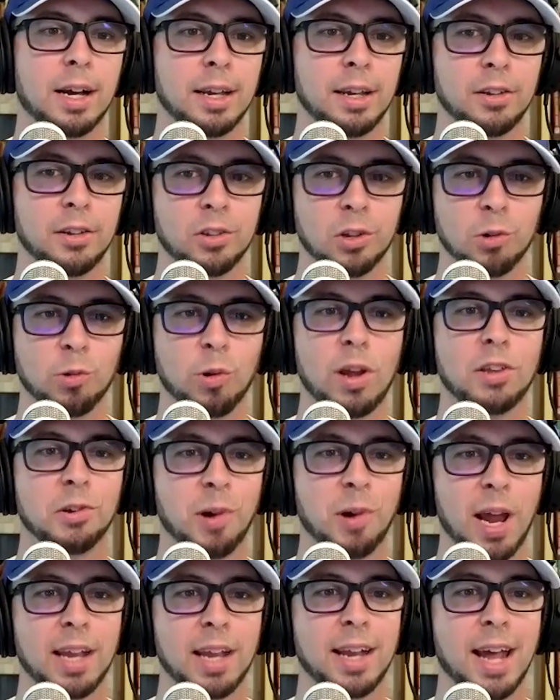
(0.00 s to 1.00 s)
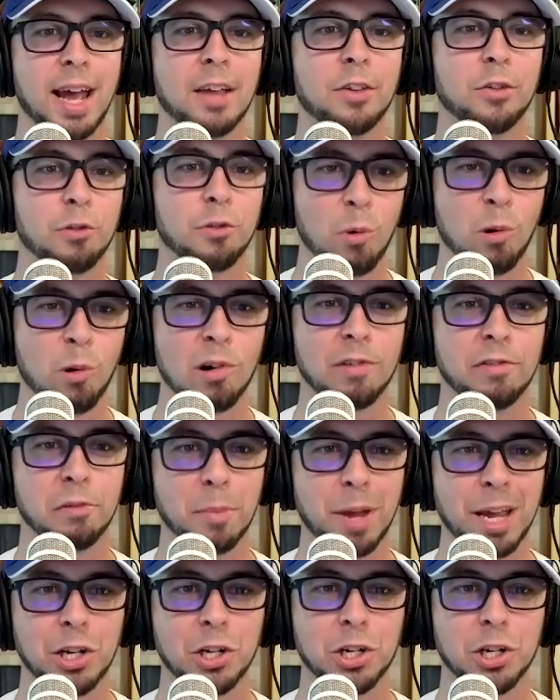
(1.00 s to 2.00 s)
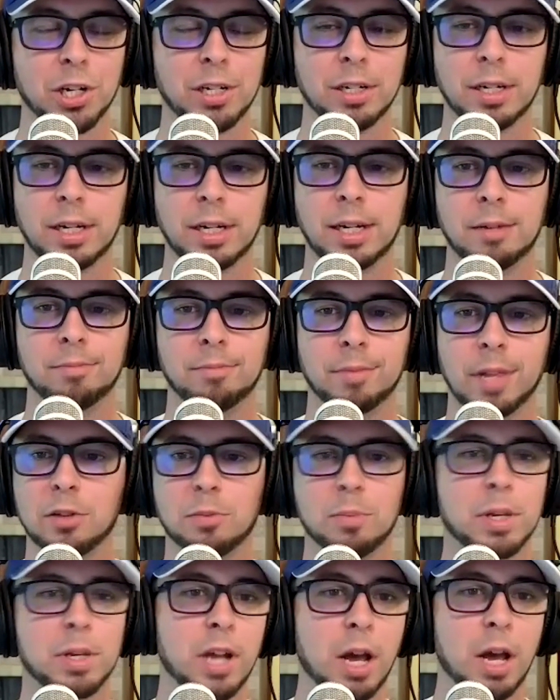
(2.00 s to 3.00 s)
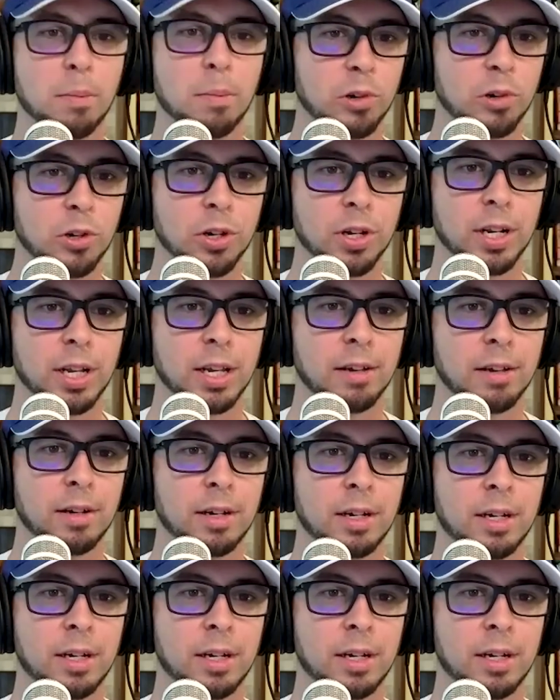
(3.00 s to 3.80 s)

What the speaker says: easily raise their hand and ask for more information, that's a missed opportunity.